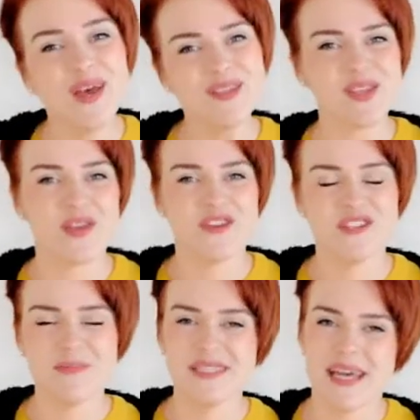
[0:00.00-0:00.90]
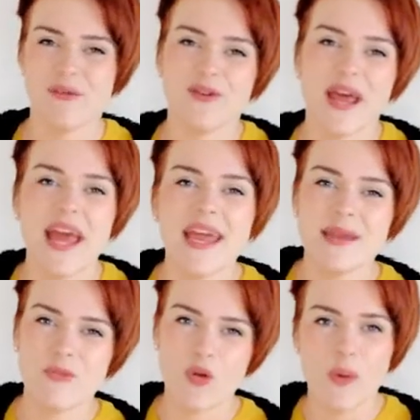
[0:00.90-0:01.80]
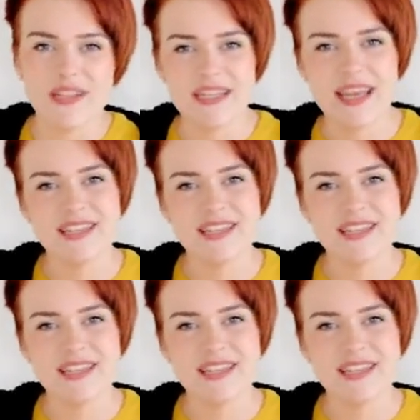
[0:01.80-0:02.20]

so that you don't miss out on any more wedding